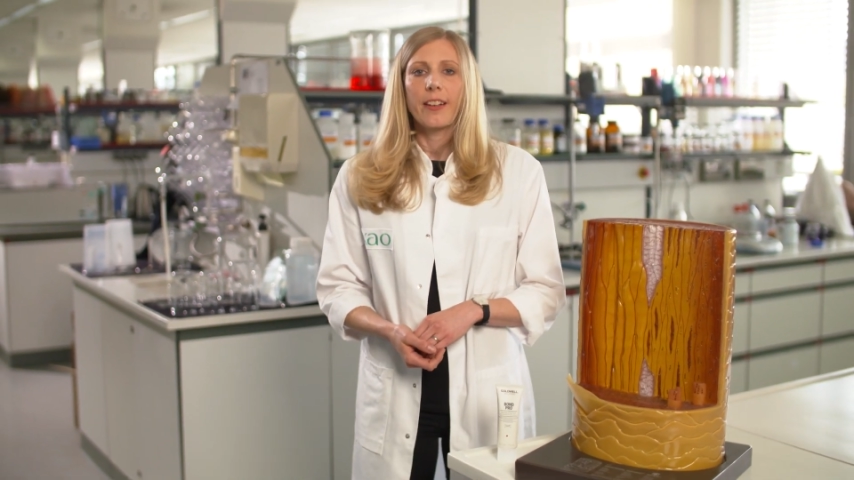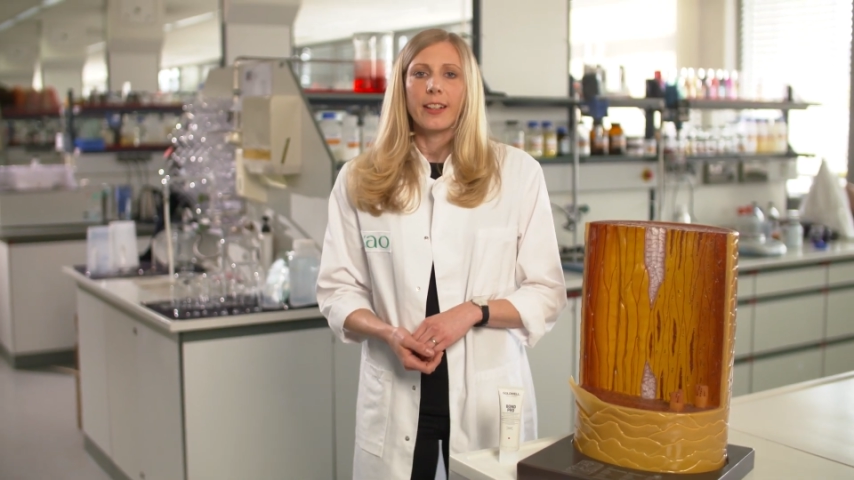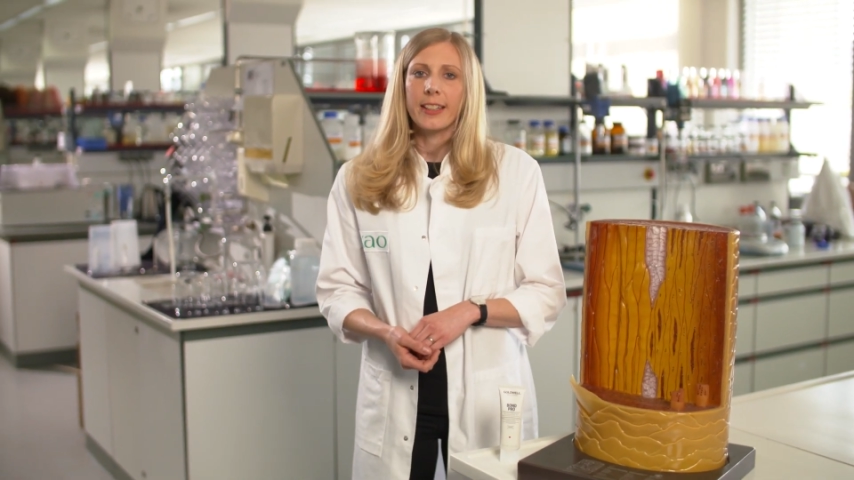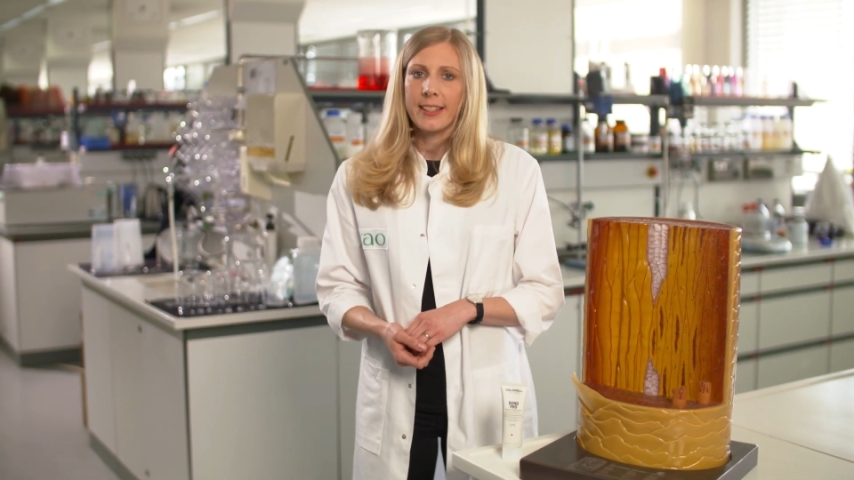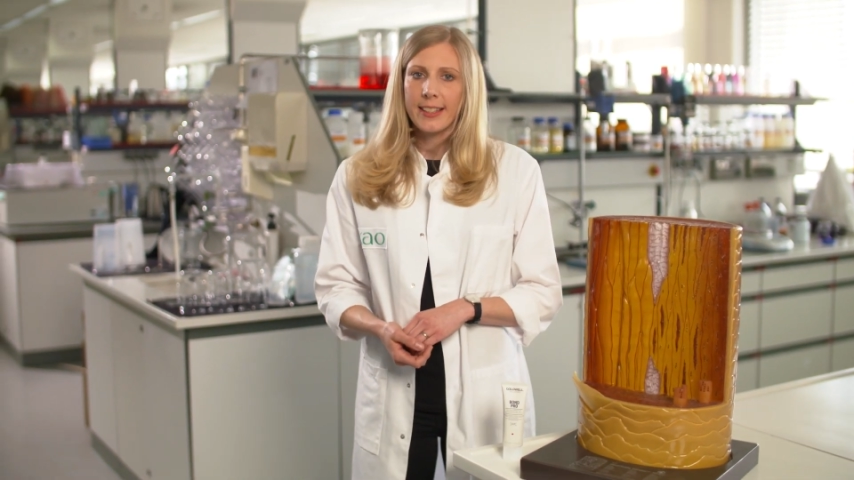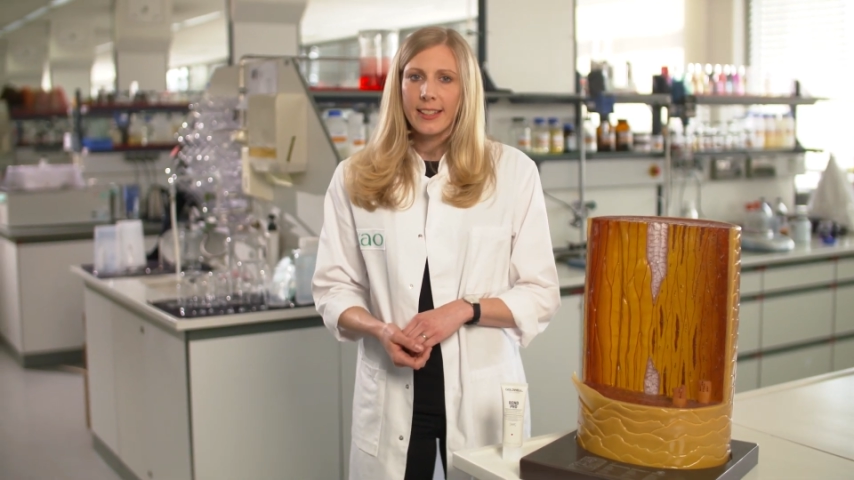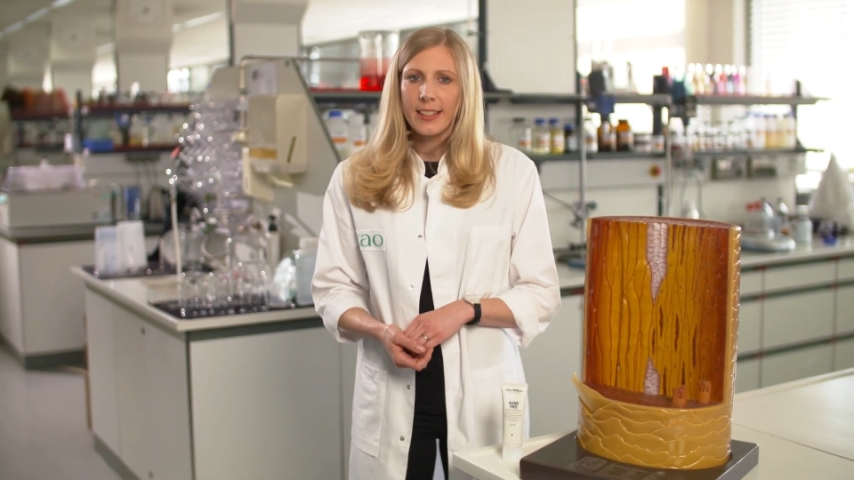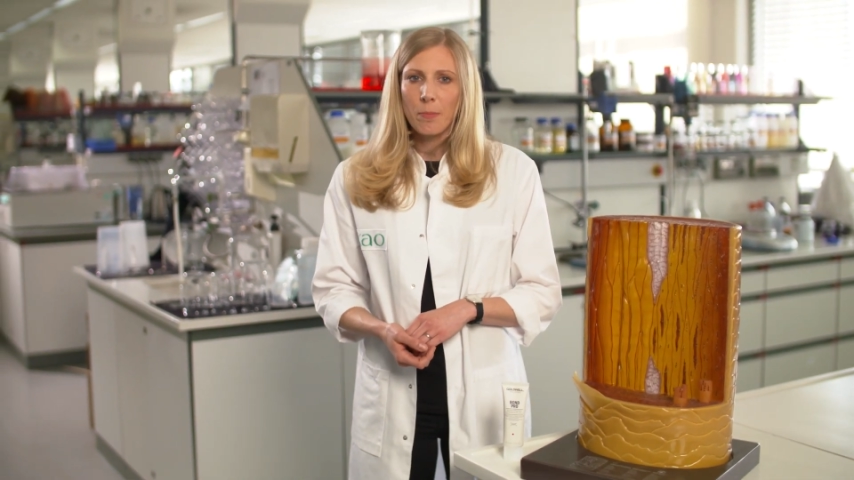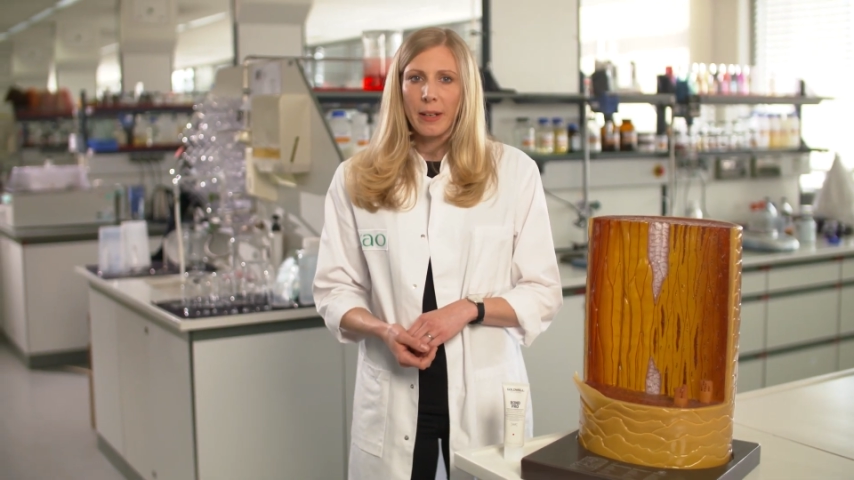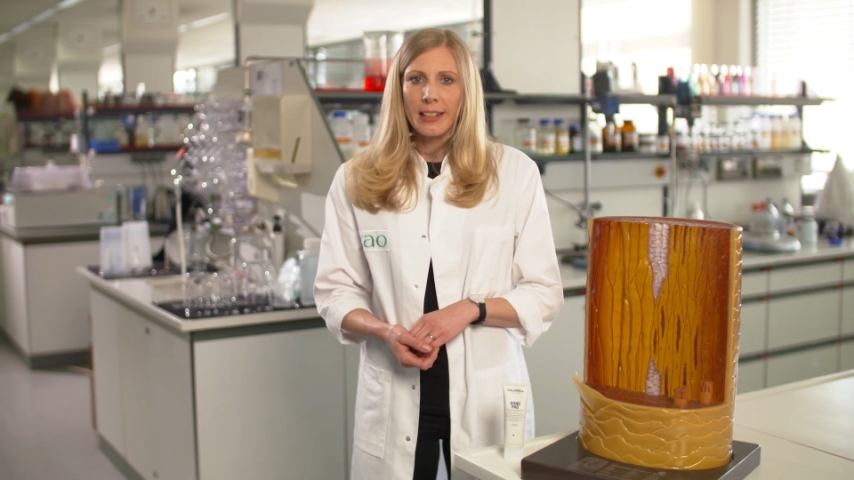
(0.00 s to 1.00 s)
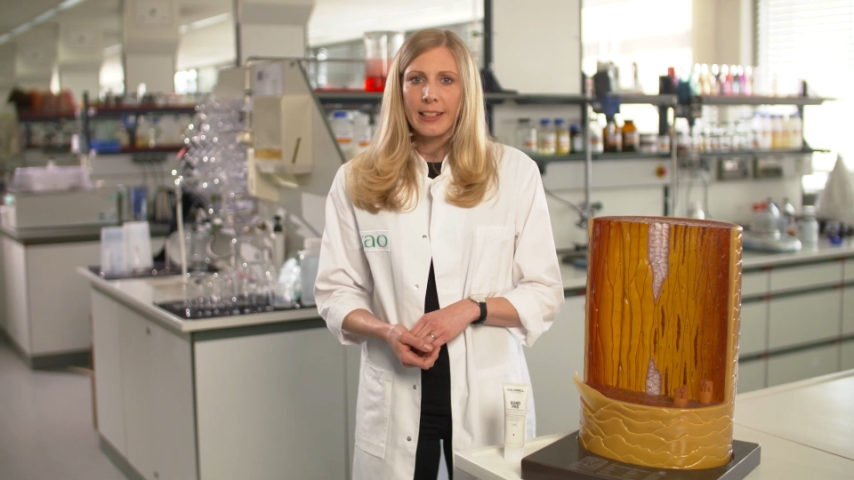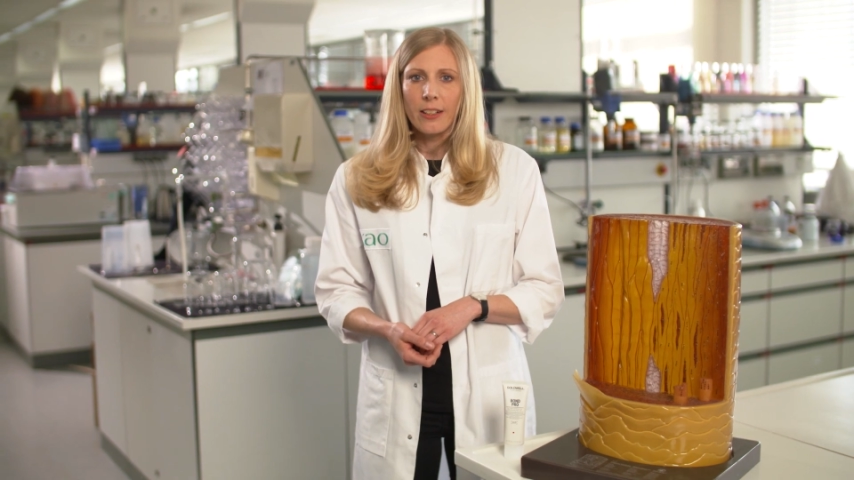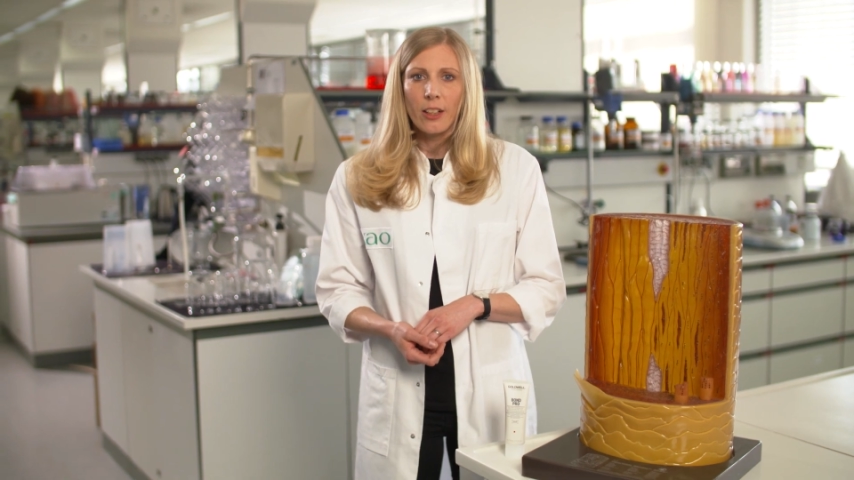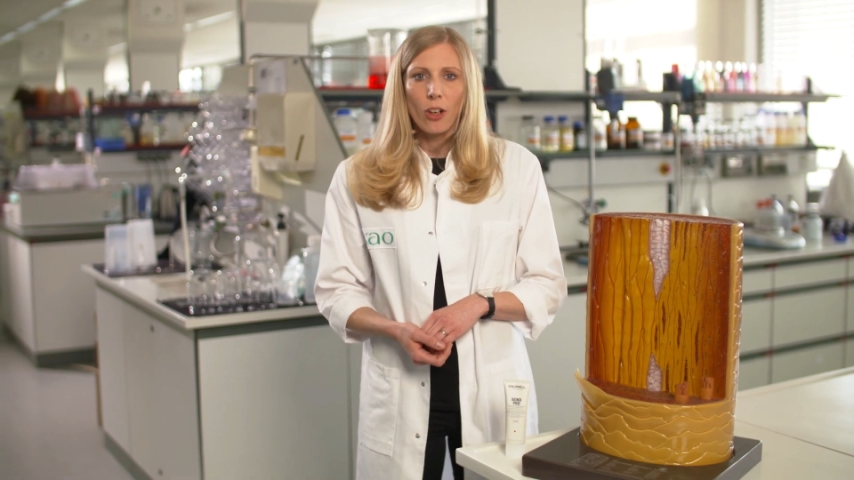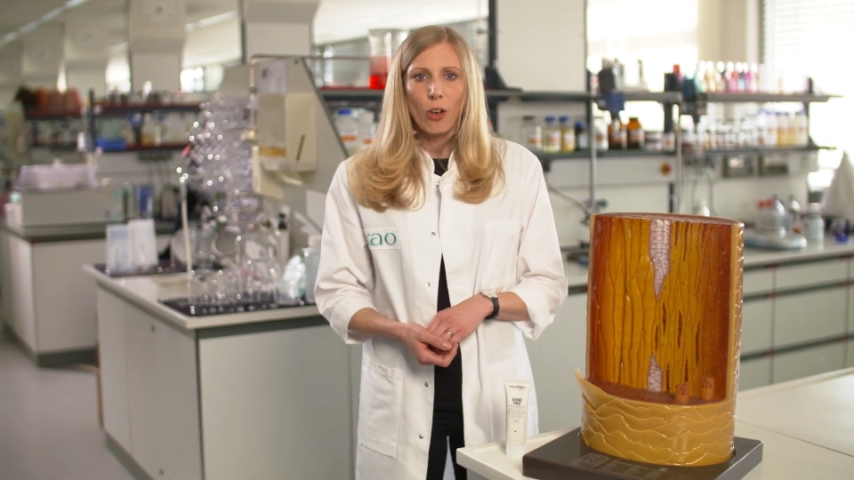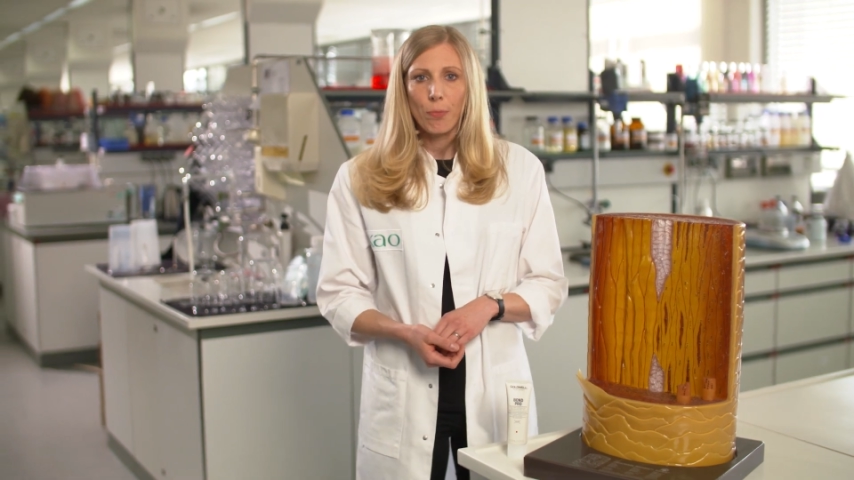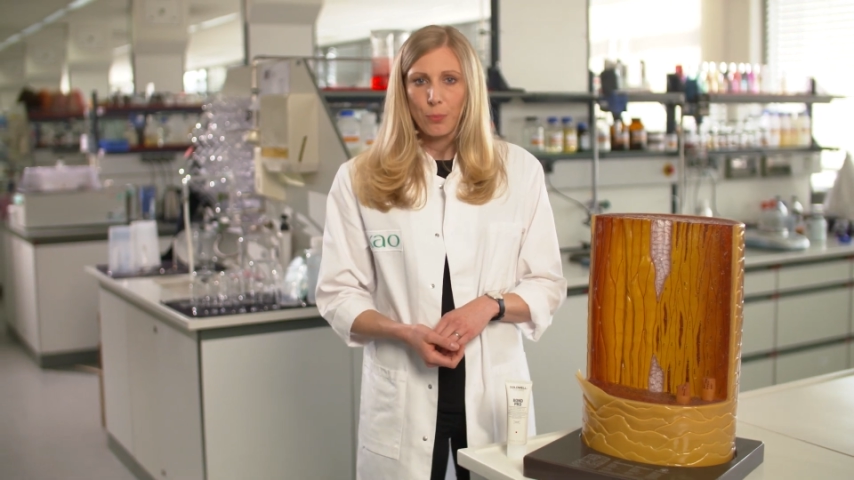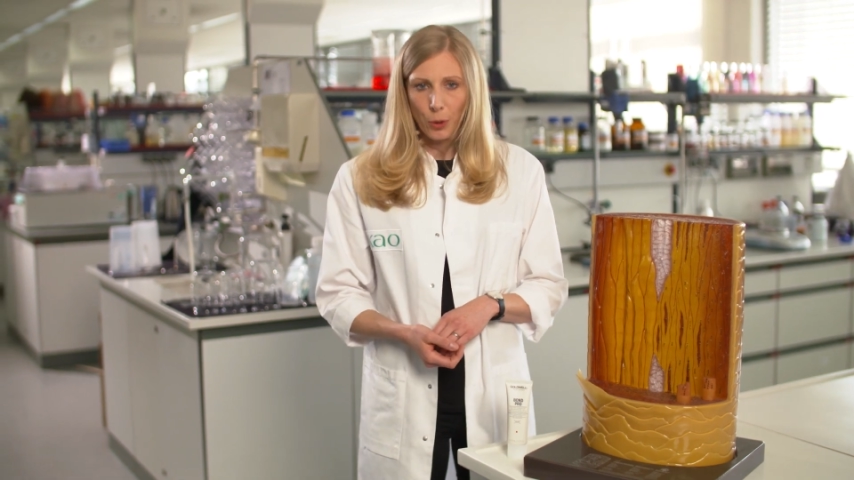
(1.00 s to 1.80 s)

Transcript: It consists mainly of